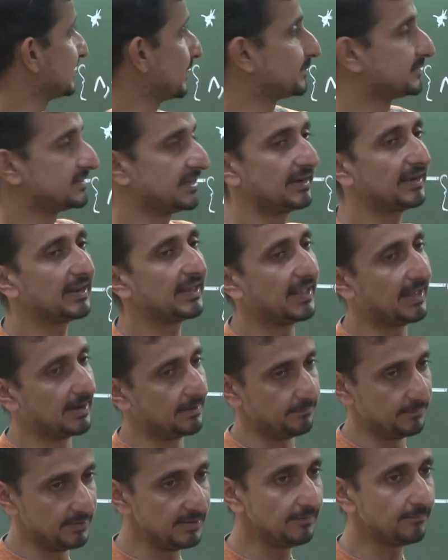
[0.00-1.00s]
subset A
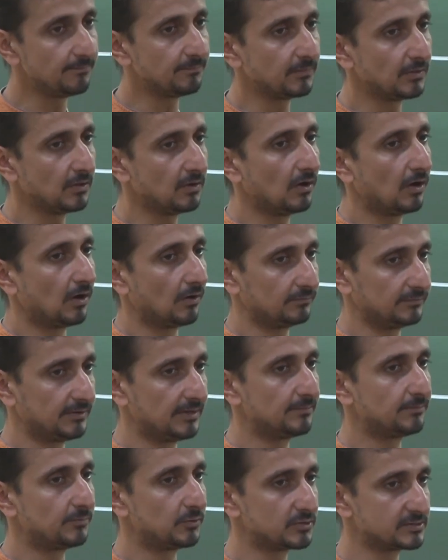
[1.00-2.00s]
and B of
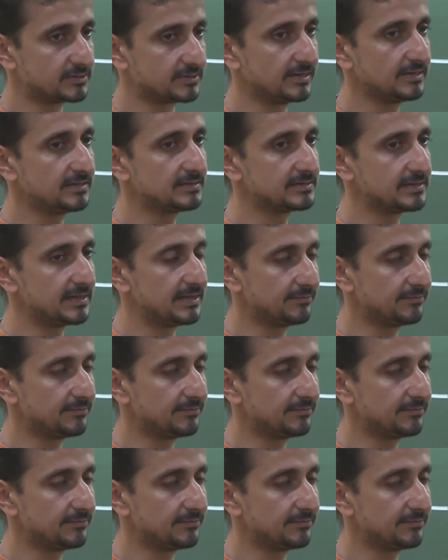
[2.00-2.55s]
the input strings,